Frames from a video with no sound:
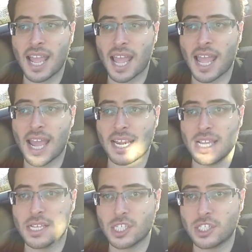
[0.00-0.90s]
and
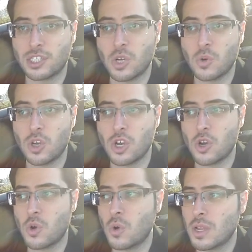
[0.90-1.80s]
his
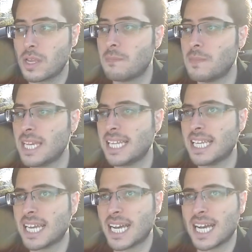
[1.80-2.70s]
Sogo
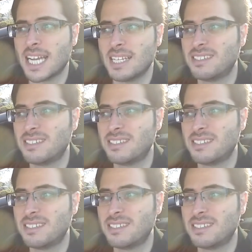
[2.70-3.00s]
Media